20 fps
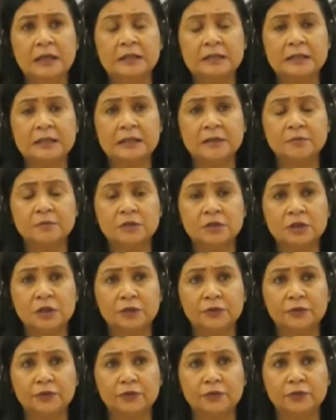in terms
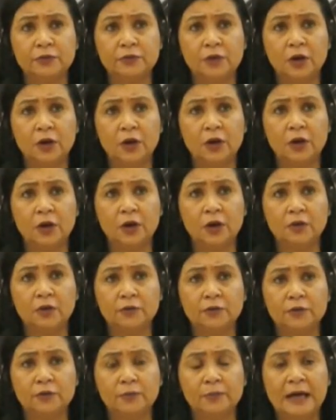
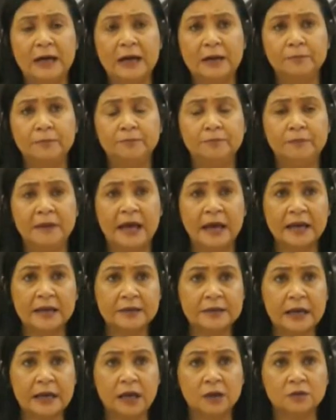of my
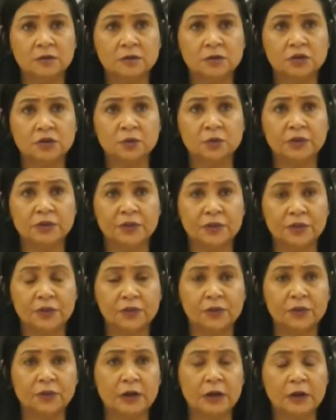background
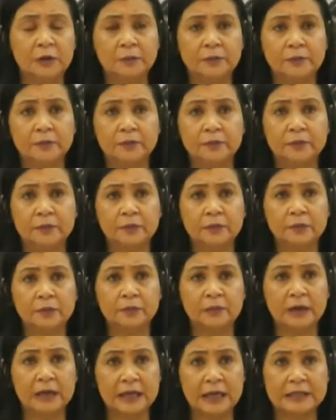with
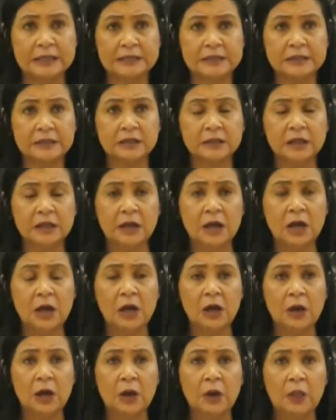my cousin,
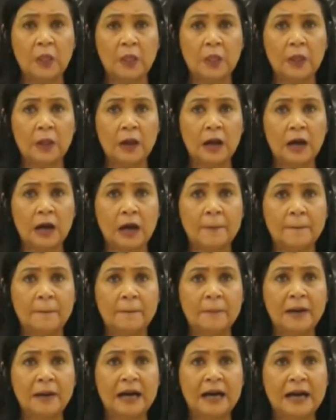
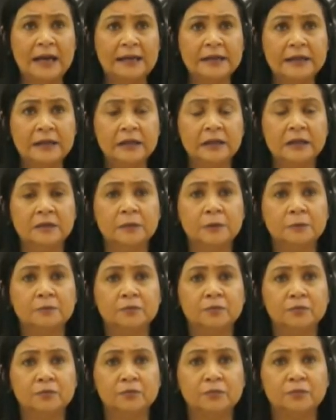my
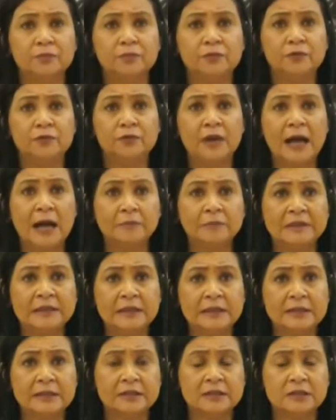
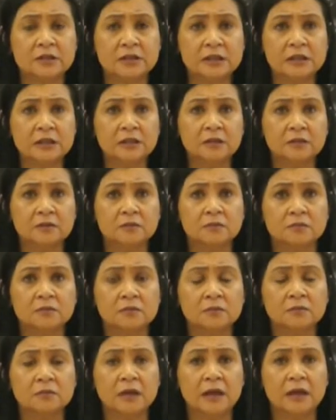family history,
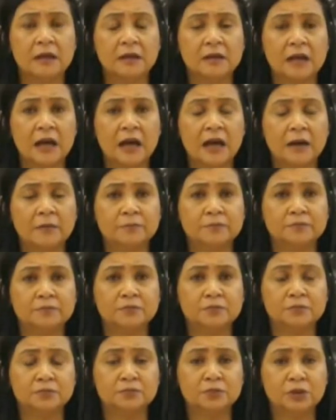and I
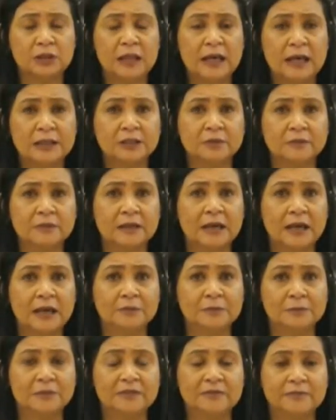would like to
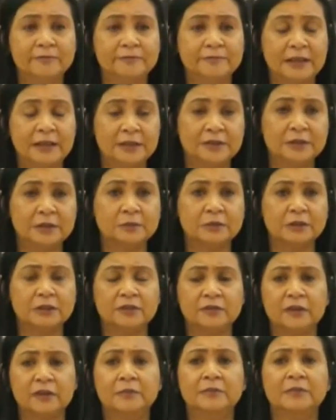become a bit vulnerable,
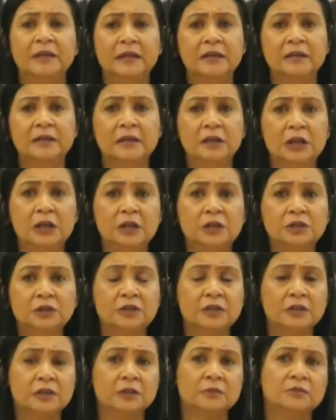if I may,
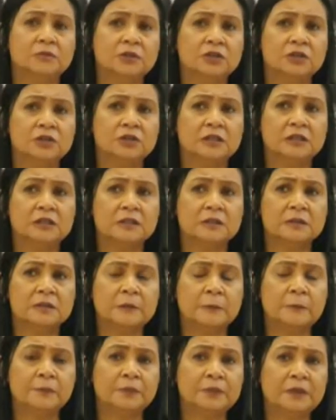to the
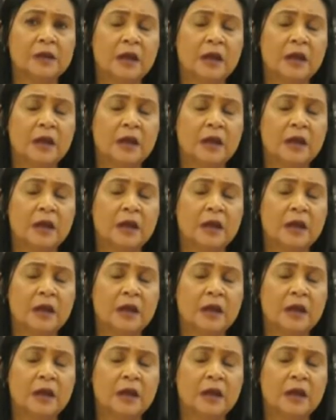commissioners,